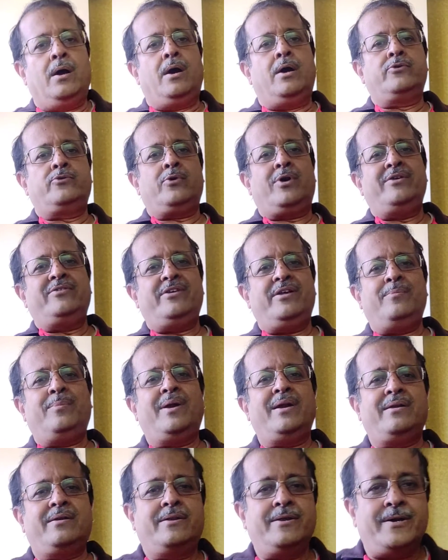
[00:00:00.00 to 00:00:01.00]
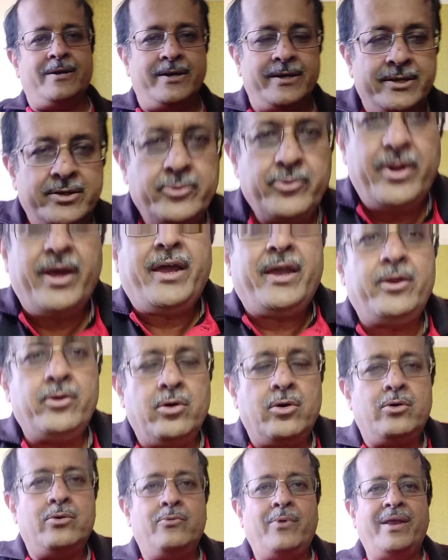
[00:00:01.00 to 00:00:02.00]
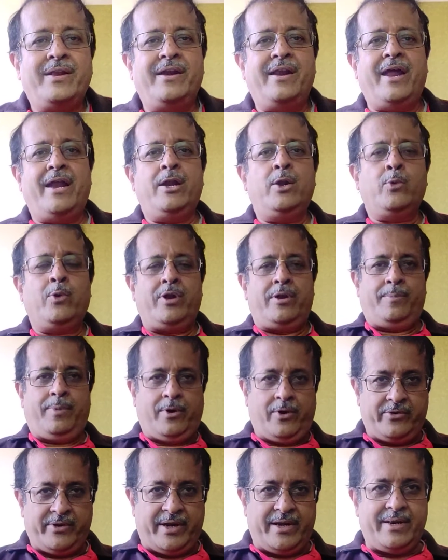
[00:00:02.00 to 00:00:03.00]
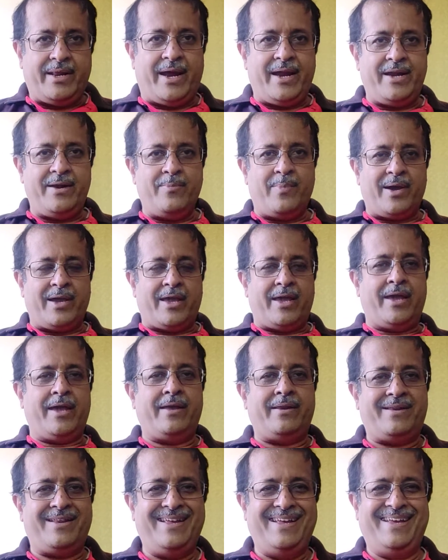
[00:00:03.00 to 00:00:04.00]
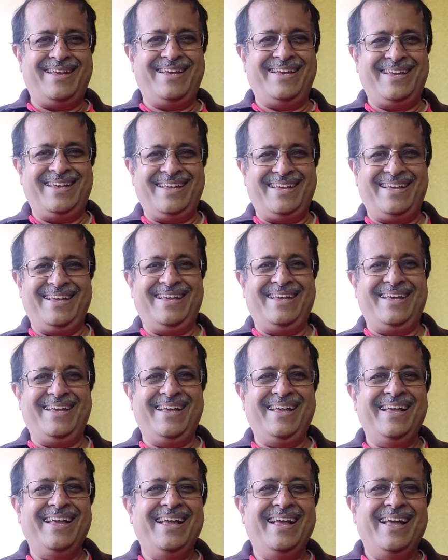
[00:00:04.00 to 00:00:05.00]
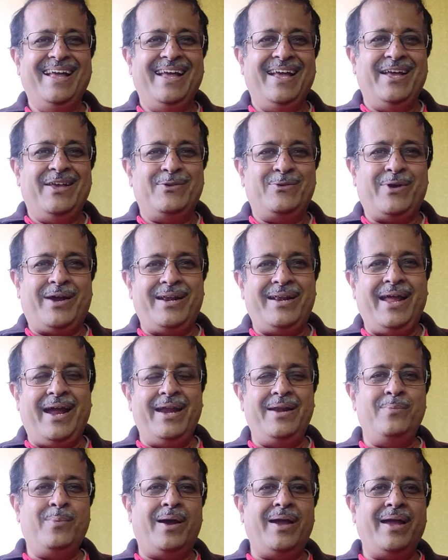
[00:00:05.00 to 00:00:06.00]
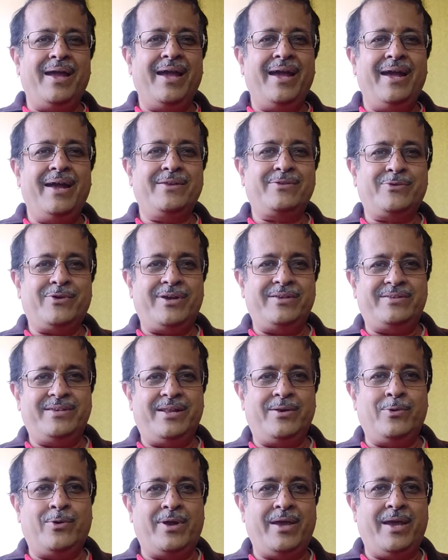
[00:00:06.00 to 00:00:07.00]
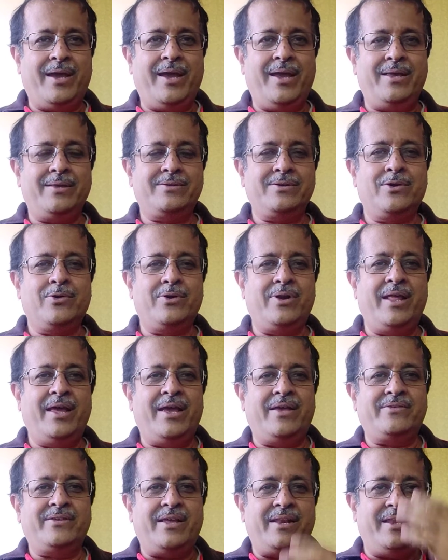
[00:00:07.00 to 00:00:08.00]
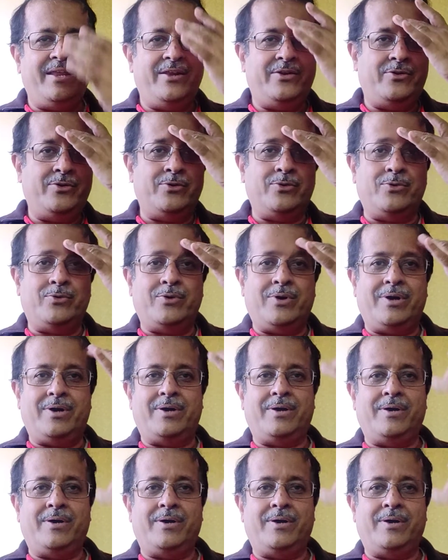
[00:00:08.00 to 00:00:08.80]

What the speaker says: I said, but today, why did I do it? Because I dyed my hair. So I dyed my hair. So I said, okay, it's a good day as any to